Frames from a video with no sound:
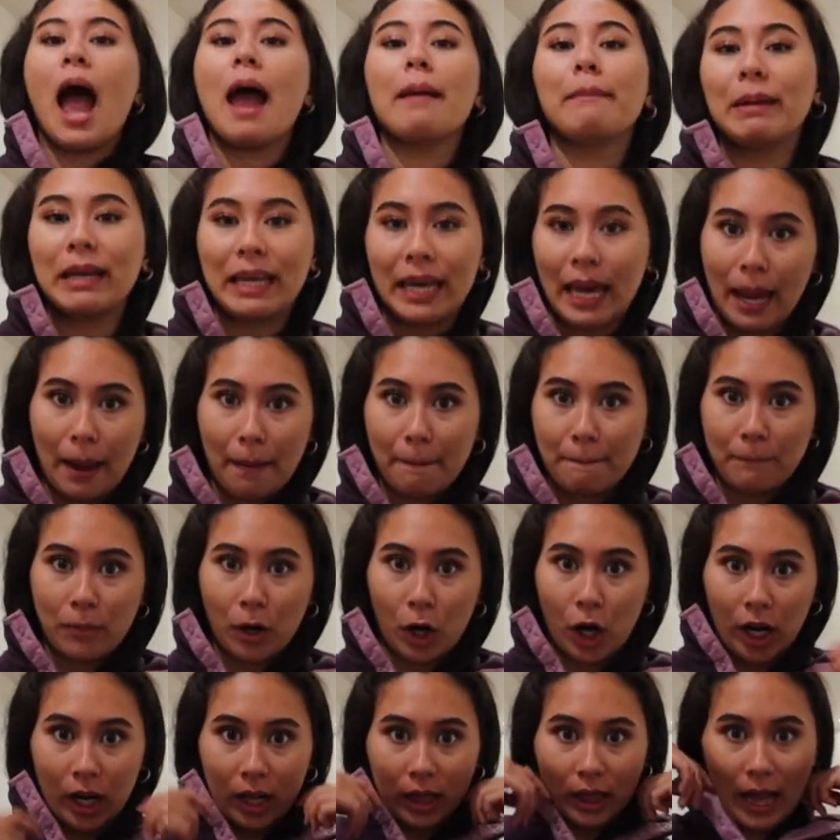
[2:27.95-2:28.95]
I'm a
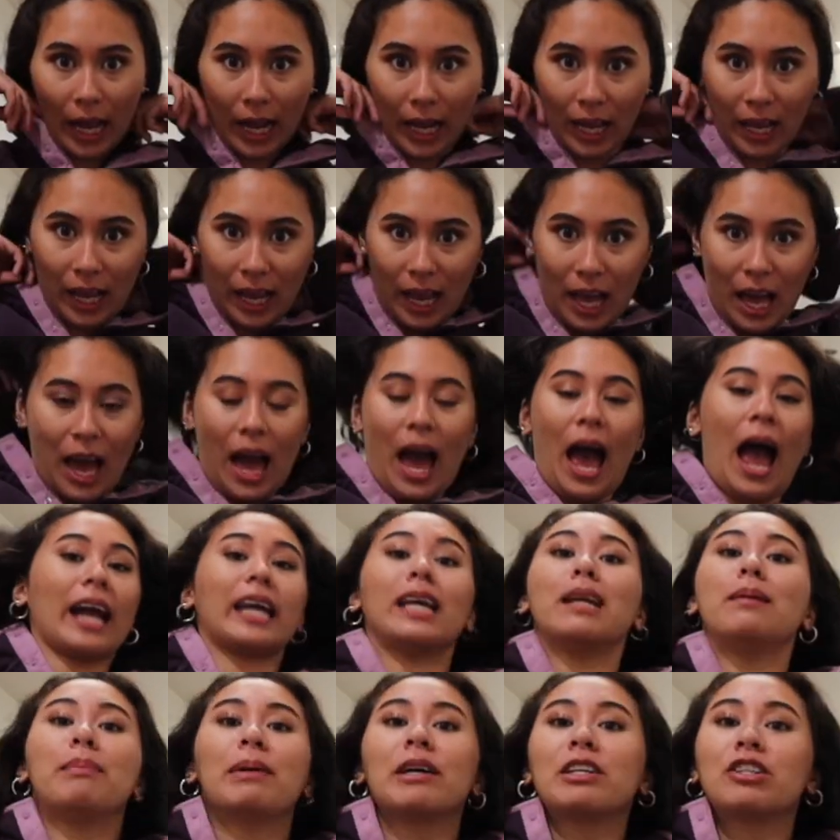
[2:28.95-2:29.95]
camper. Like, I
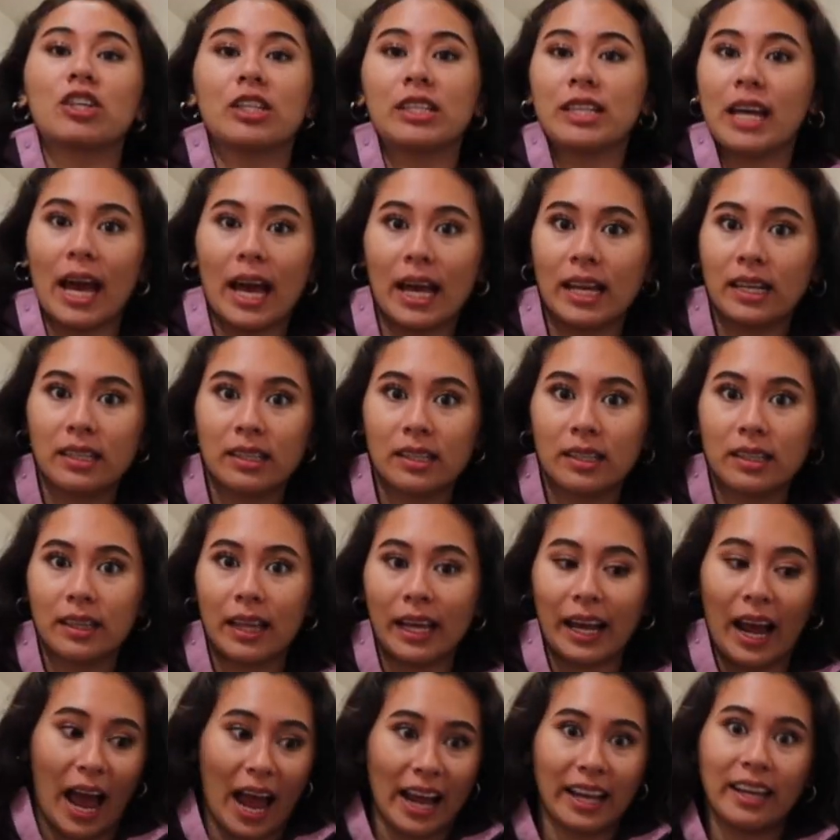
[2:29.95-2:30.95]
can pitch a tent.
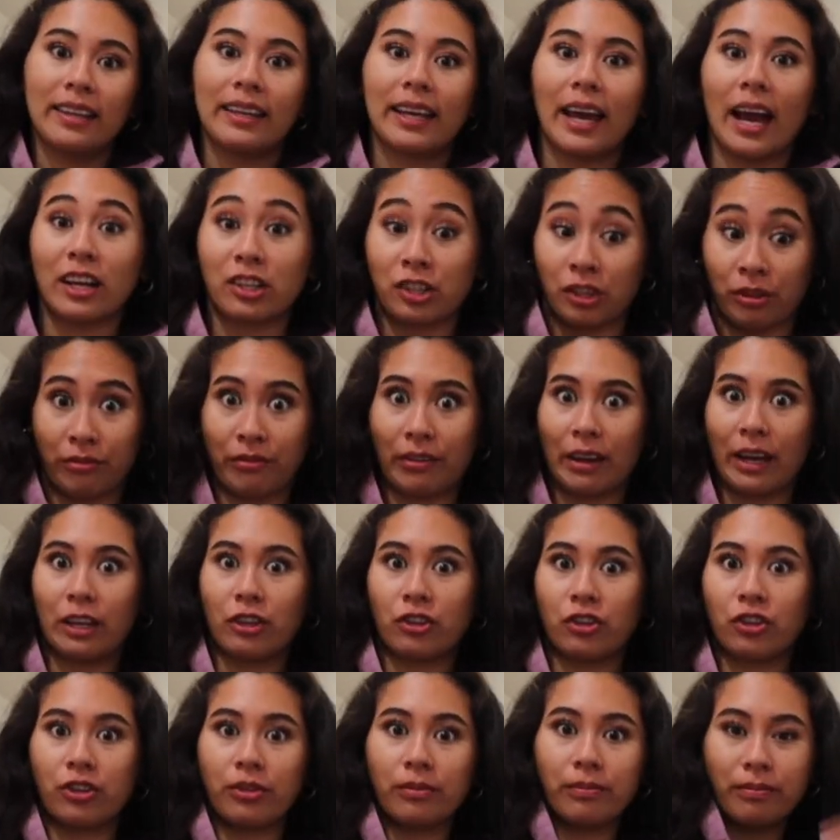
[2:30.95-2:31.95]
Like, I can catch a
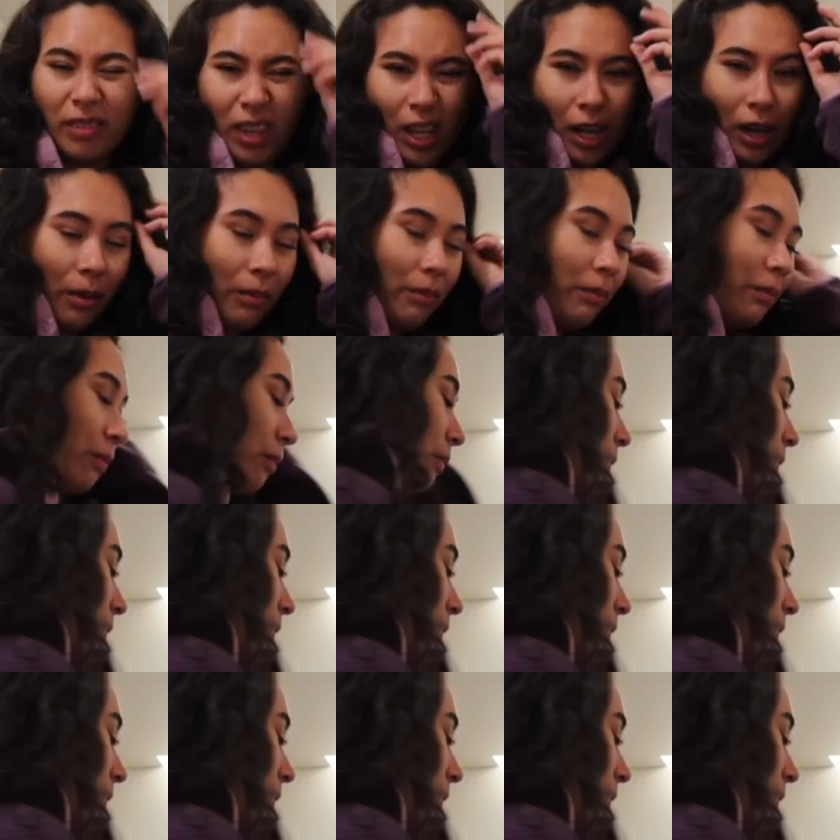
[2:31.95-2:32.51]
fish, you know?